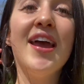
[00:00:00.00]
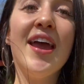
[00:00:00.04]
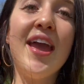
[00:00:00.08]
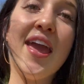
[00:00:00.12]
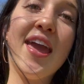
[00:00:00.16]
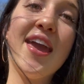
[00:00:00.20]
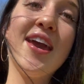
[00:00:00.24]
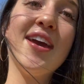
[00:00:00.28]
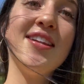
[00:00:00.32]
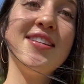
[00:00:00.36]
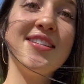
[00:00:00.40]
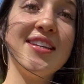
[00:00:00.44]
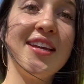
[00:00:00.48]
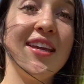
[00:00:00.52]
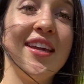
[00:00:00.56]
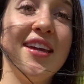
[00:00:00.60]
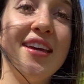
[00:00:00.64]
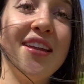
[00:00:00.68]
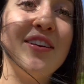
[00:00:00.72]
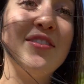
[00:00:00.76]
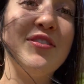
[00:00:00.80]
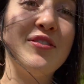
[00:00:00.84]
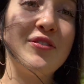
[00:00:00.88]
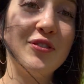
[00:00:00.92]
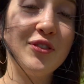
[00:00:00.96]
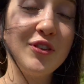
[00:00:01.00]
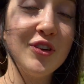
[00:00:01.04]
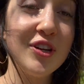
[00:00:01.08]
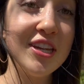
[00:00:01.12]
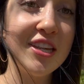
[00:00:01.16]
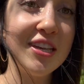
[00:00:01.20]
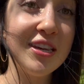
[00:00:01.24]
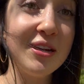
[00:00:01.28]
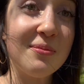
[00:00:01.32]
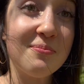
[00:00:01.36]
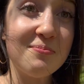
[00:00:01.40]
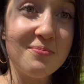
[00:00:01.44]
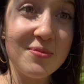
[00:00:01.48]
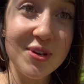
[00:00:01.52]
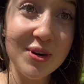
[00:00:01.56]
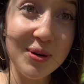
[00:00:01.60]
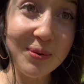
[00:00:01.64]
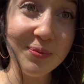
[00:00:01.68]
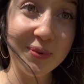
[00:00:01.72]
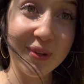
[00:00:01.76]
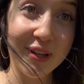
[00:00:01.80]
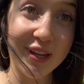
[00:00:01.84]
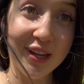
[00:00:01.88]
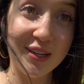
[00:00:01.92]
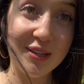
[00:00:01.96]
and I get a free meal
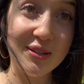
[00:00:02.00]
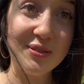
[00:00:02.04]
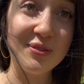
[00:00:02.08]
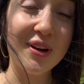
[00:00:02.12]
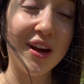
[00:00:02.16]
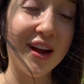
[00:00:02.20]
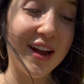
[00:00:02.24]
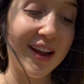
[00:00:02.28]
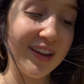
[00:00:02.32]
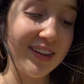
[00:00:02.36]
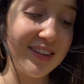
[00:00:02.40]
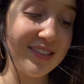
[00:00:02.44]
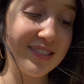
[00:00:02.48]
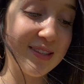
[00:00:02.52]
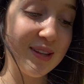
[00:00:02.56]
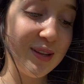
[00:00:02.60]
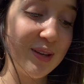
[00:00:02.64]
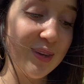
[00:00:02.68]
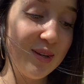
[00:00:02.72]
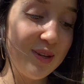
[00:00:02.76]
plan, you guys.